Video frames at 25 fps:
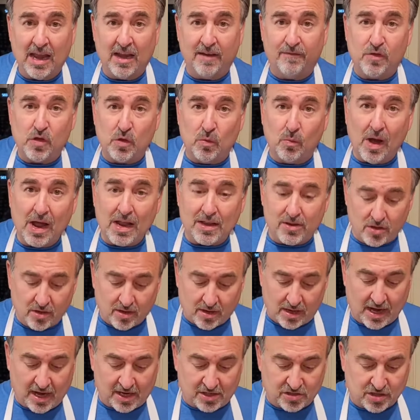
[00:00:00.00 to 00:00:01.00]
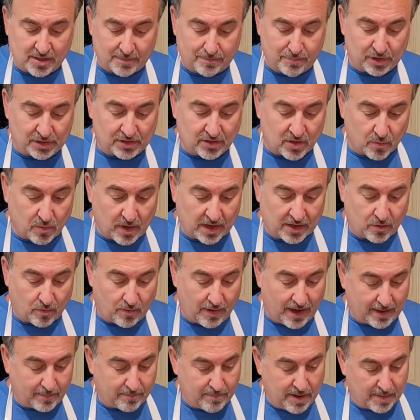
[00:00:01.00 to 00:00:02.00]
And if you want, you can actually put the
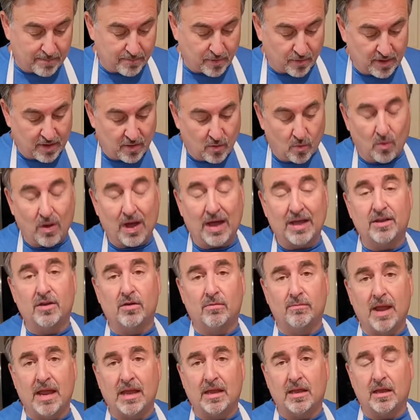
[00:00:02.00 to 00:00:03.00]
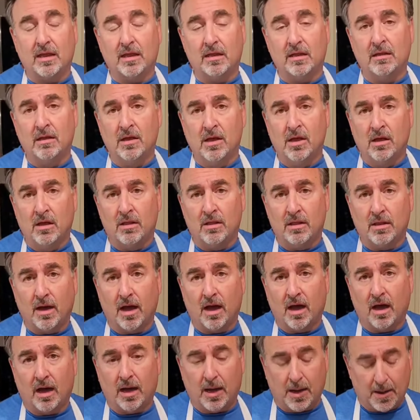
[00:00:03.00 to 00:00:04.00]
red cracked pepper in while you're making
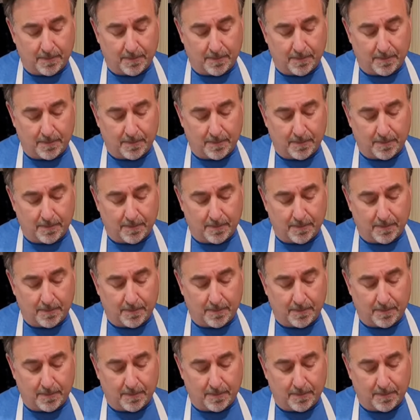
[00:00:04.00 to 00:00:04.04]
the